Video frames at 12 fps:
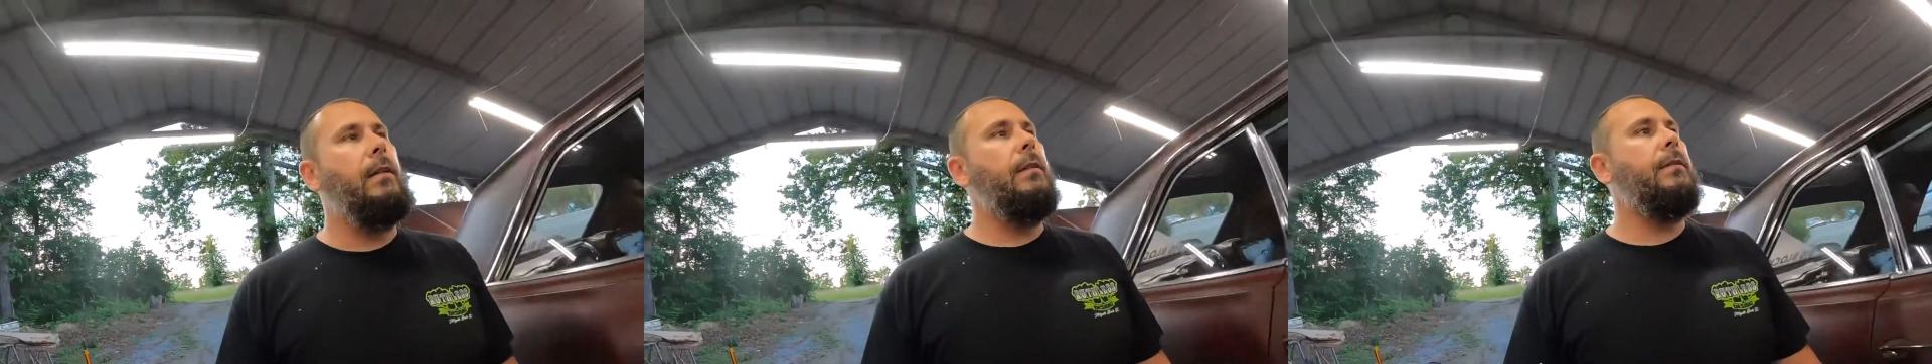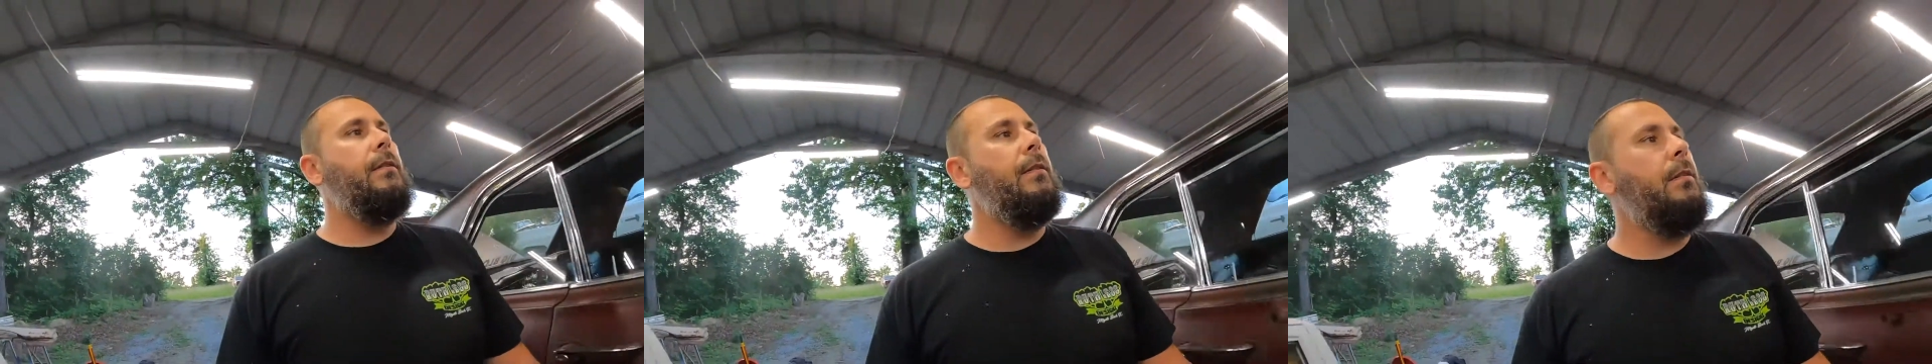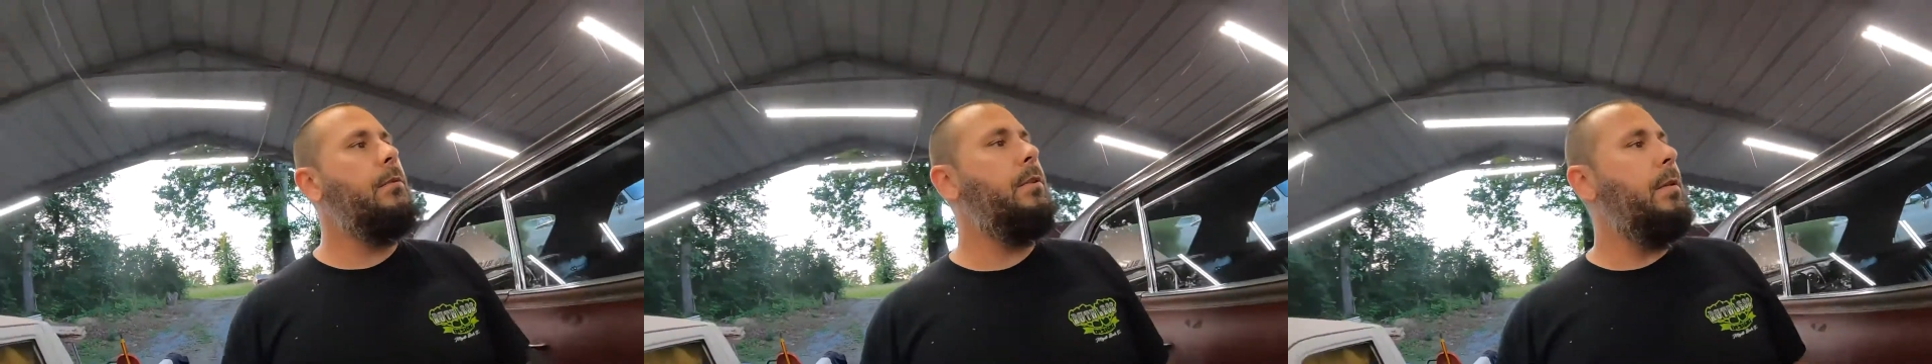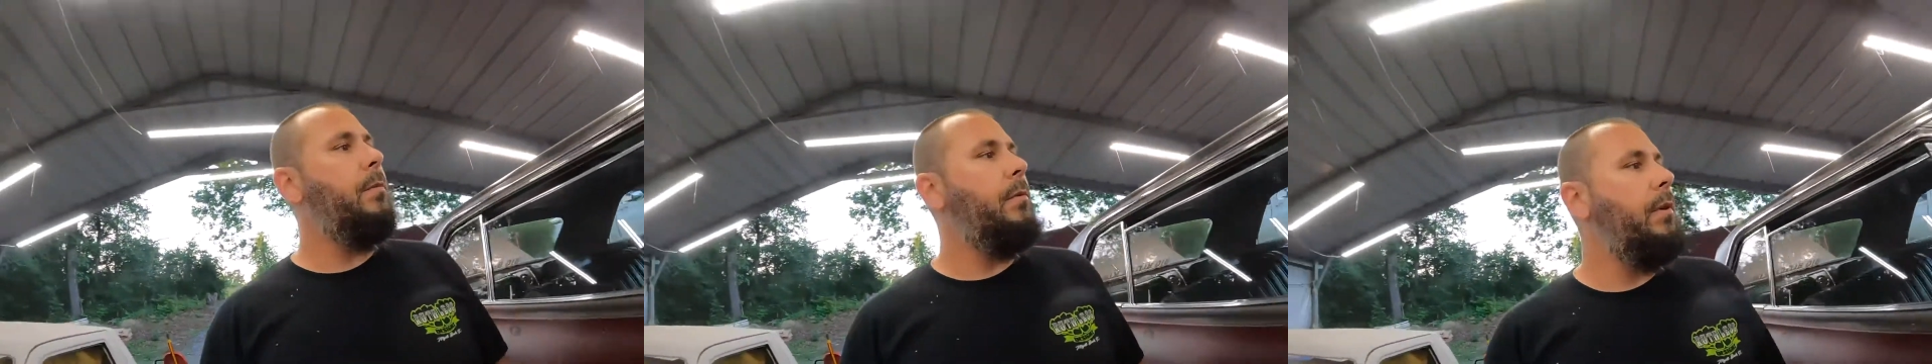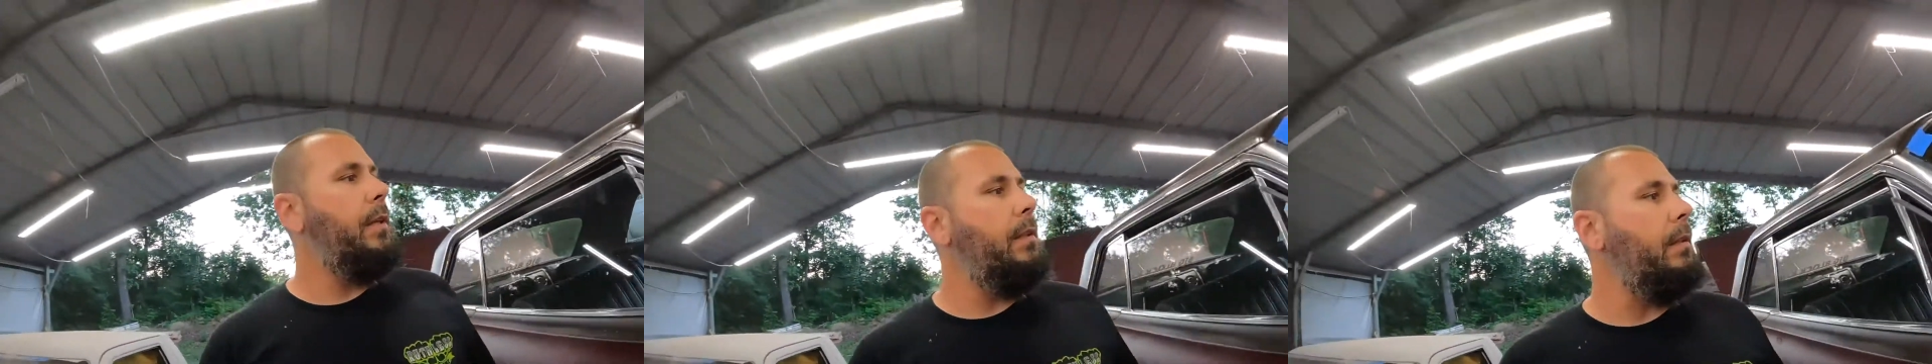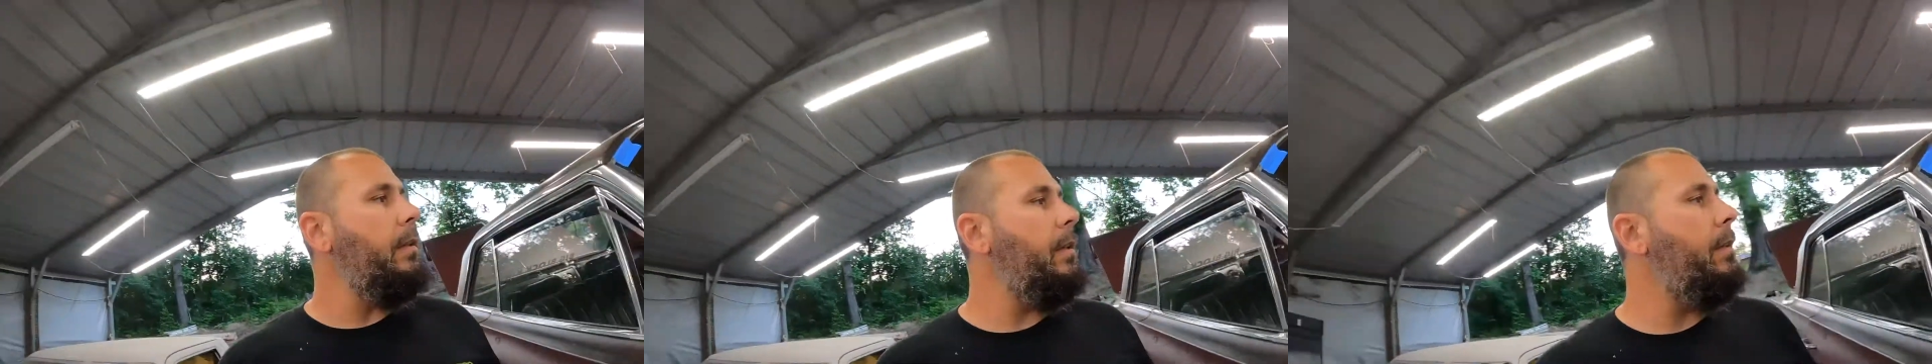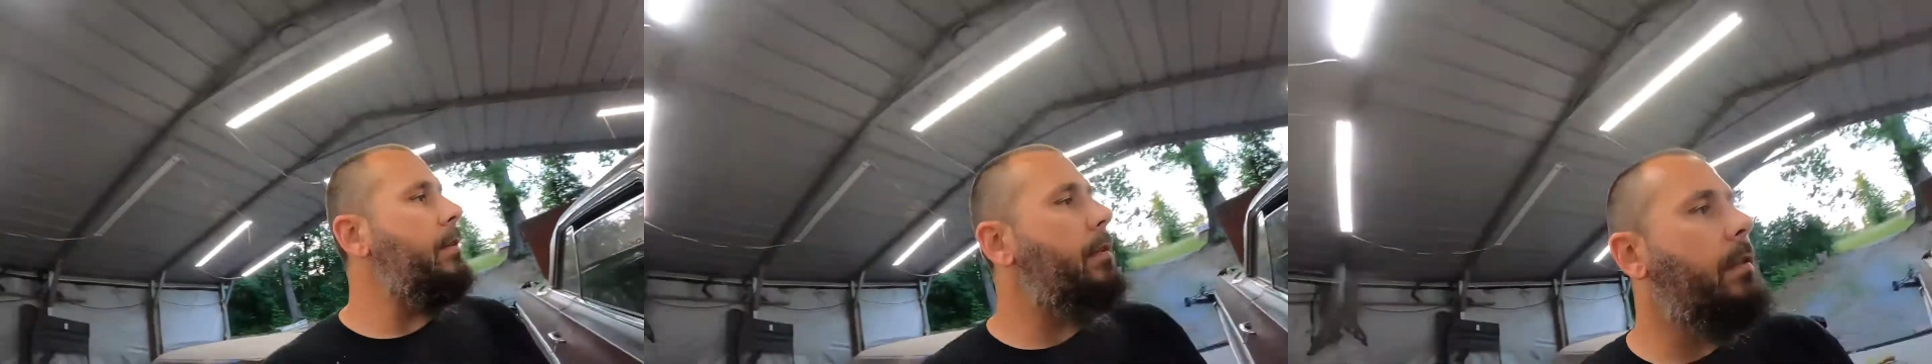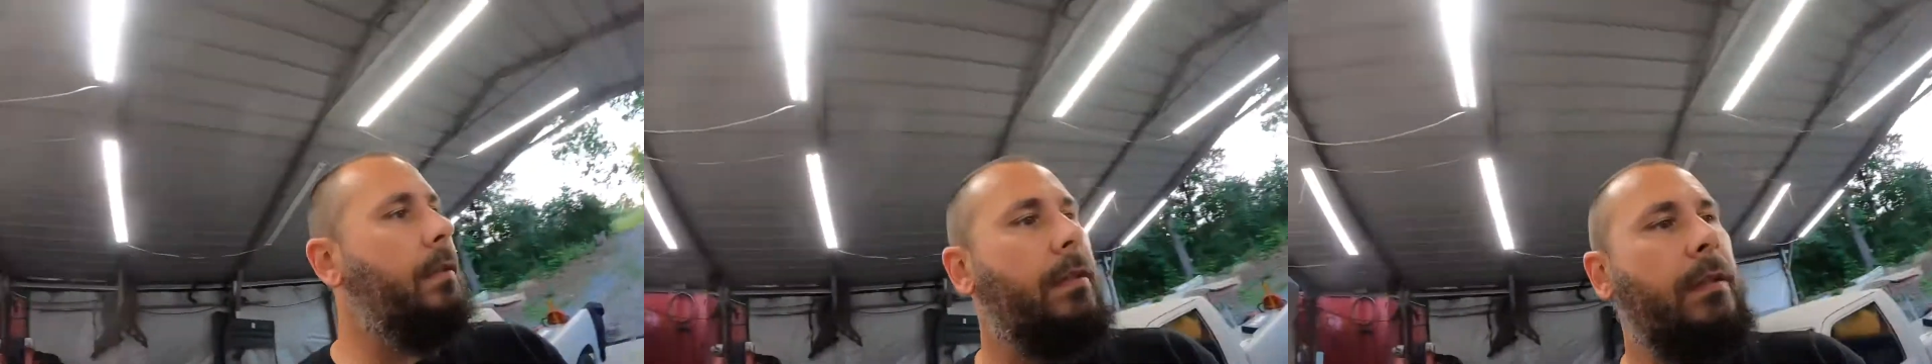Still chipping away at the list.